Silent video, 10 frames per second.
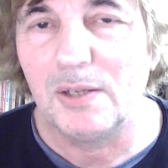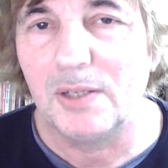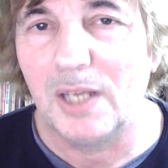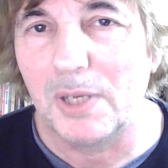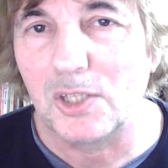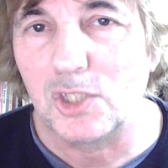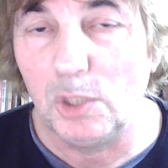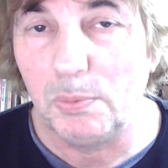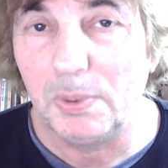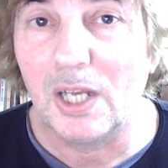imagine
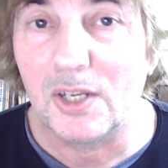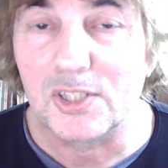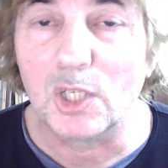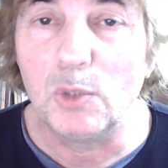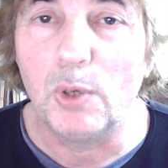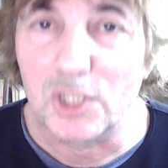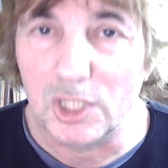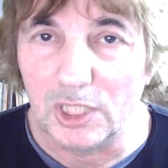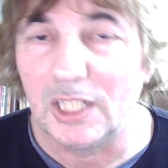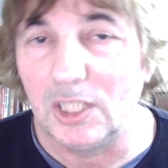you've been asked a
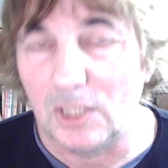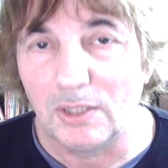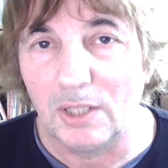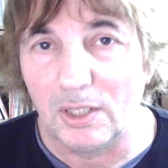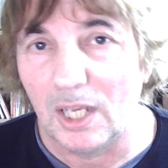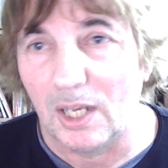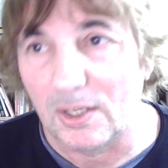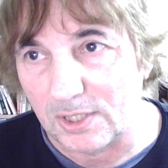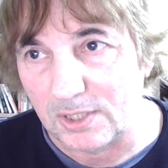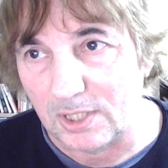question that you don't know the
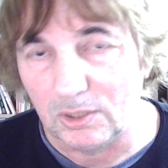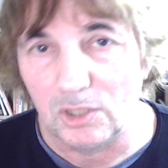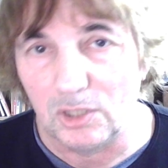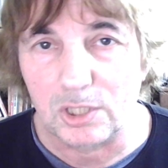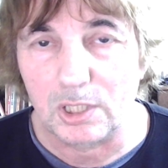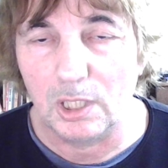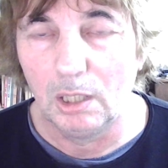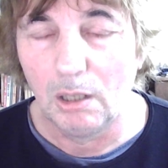answer to, and you just go,